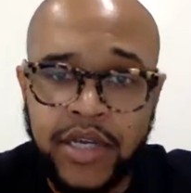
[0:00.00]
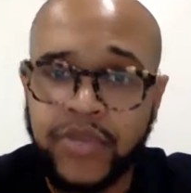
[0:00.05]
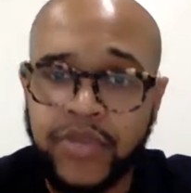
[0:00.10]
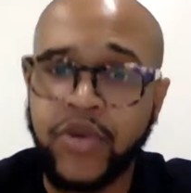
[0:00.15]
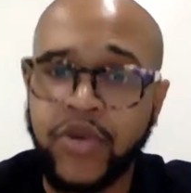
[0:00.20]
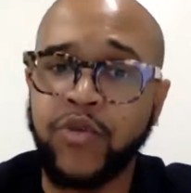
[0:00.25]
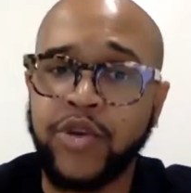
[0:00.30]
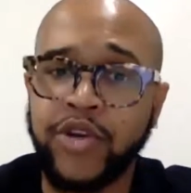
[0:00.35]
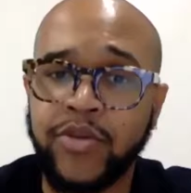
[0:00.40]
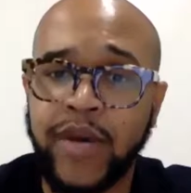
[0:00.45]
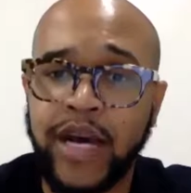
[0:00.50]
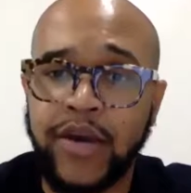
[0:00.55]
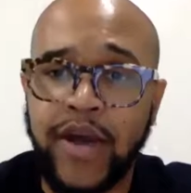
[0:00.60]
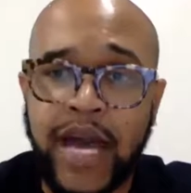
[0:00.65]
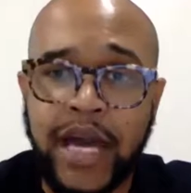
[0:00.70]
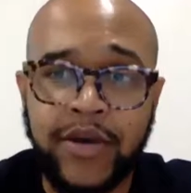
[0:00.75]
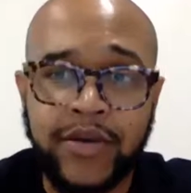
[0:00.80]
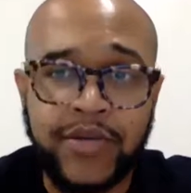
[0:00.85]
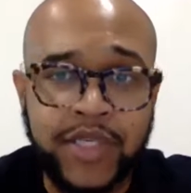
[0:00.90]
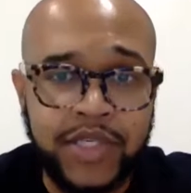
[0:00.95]
They're worried about
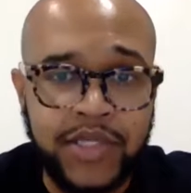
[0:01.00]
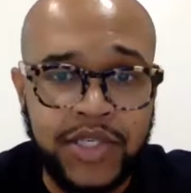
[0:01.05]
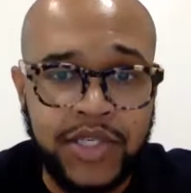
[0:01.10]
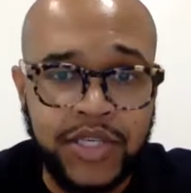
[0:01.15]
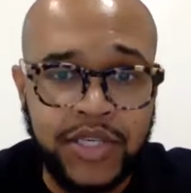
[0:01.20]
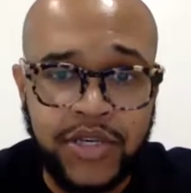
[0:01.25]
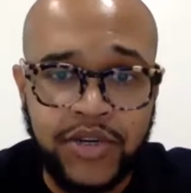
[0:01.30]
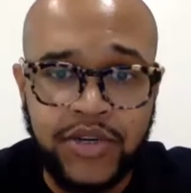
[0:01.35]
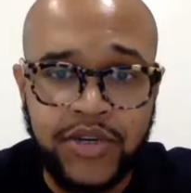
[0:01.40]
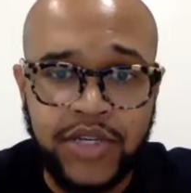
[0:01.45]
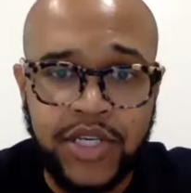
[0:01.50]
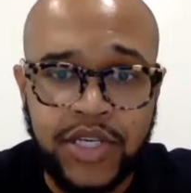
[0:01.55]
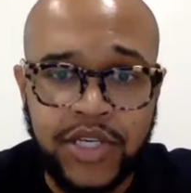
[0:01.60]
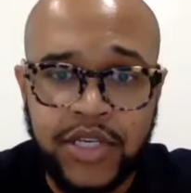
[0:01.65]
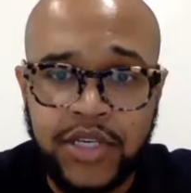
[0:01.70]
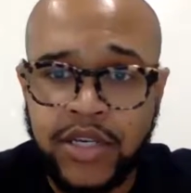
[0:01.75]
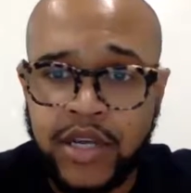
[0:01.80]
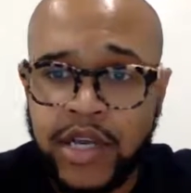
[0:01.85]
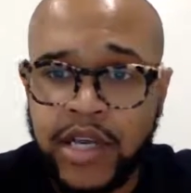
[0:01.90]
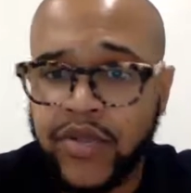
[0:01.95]
housing
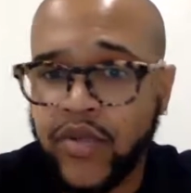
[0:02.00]
security.